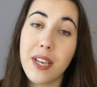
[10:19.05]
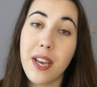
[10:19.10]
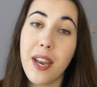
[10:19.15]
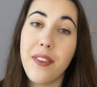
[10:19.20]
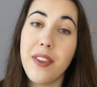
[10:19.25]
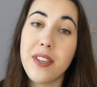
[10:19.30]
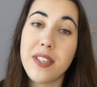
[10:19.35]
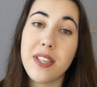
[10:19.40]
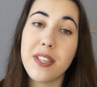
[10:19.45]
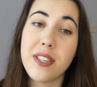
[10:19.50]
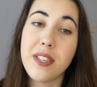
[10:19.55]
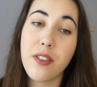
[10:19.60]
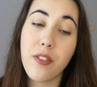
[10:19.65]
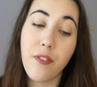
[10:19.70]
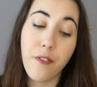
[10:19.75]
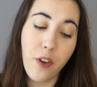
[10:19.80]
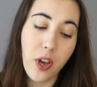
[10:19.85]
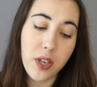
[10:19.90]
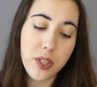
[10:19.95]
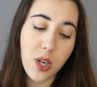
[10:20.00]
and this is the
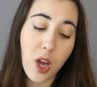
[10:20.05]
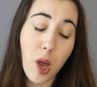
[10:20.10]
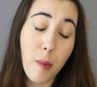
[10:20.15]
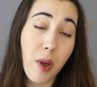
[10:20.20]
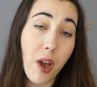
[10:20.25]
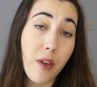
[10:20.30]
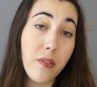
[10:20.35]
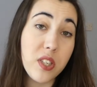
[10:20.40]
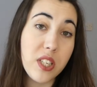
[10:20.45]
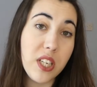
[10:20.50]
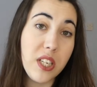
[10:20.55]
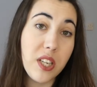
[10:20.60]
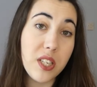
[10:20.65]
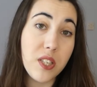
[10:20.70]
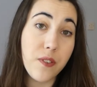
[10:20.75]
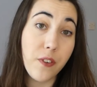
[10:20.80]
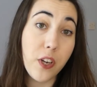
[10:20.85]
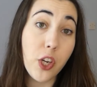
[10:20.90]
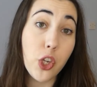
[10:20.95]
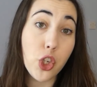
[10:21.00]
first time I've seen
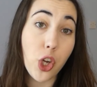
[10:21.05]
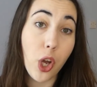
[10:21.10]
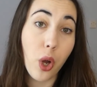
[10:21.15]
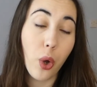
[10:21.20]
this feature